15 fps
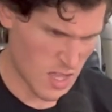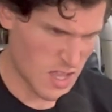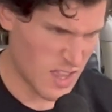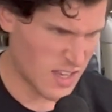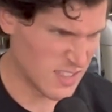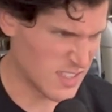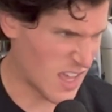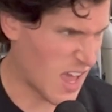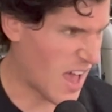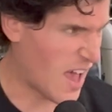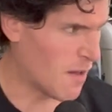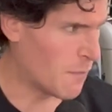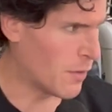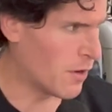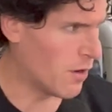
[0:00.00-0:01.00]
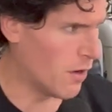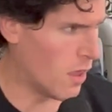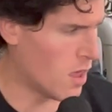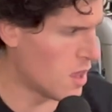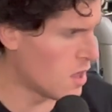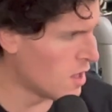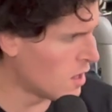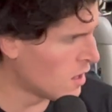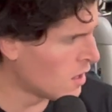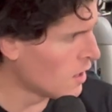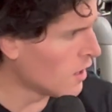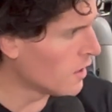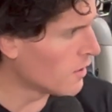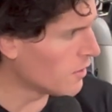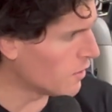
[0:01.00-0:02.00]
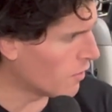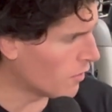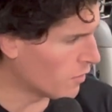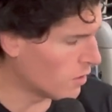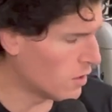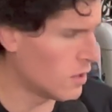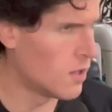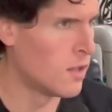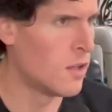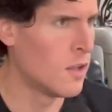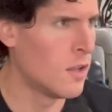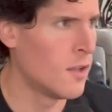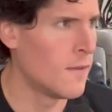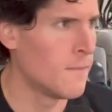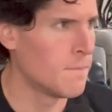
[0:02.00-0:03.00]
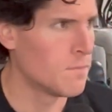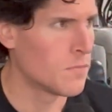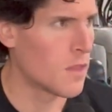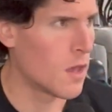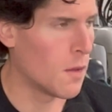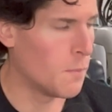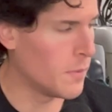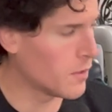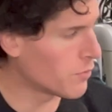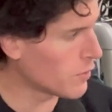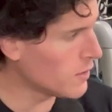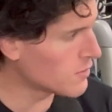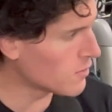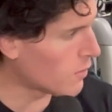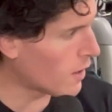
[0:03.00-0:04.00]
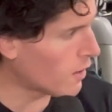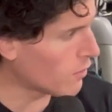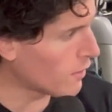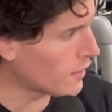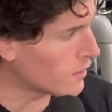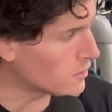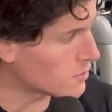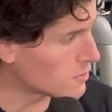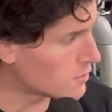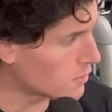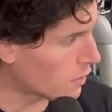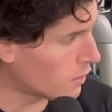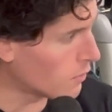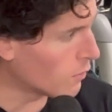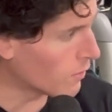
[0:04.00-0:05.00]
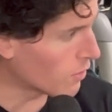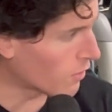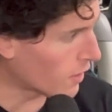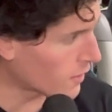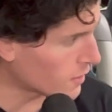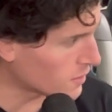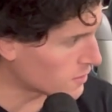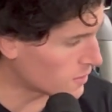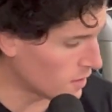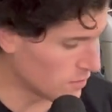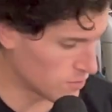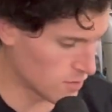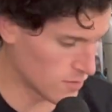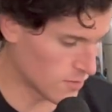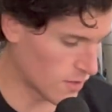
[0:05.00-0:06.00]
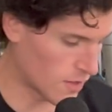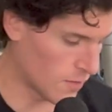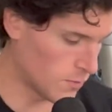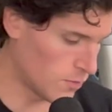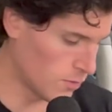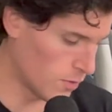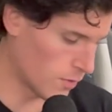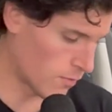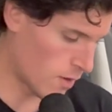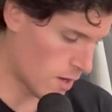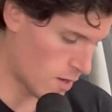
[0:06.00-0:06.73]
that's a hot burn. Now, a big reason why I want to start with leg extensions like I'm doing right